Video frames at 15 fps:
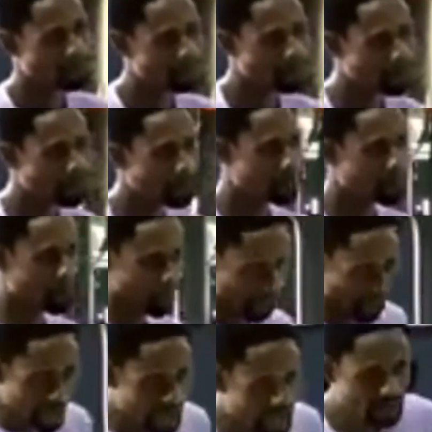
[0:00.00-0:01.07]
On shame.
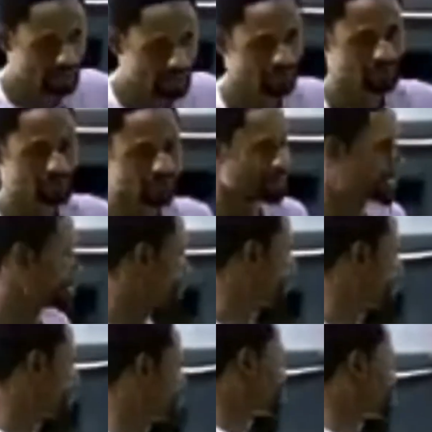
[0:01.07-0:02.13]
Na Papa
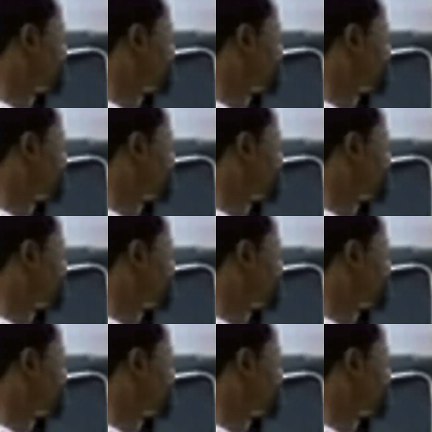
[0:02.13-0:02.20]
Yamisha.